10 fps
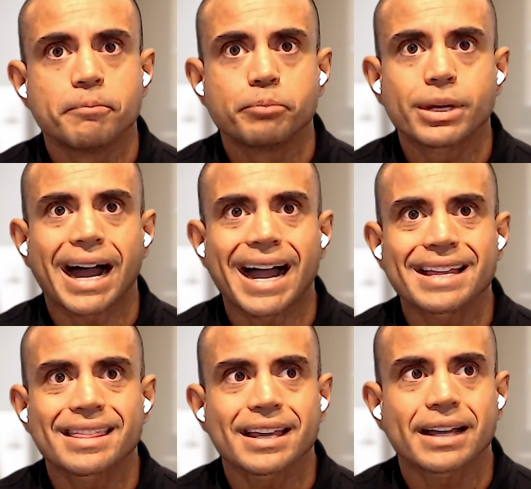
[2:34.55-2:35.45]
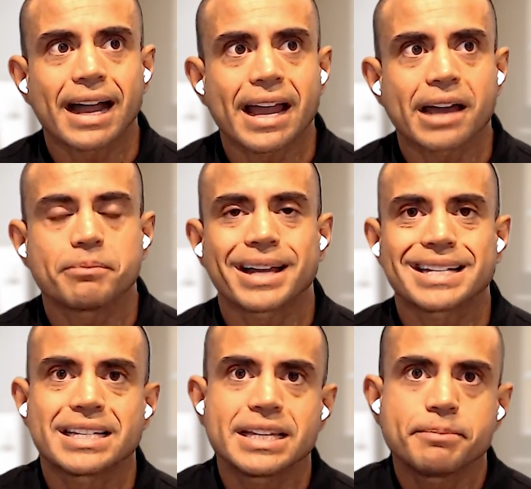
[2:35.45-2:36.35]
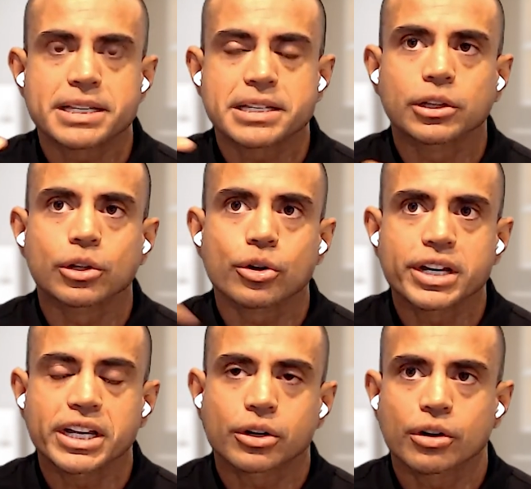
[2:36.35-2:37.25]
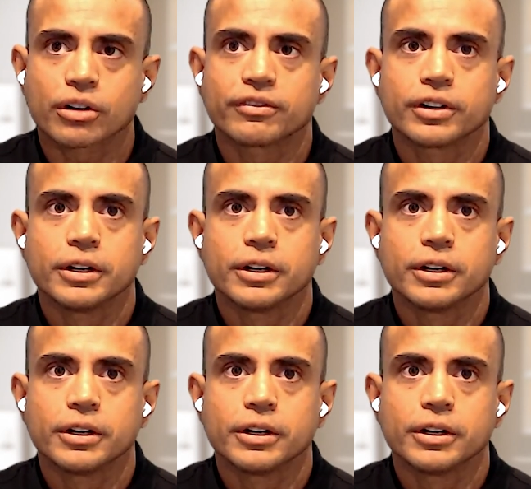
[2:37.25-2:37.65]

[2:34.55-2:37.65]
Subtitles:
But I think I had my steepest learning curve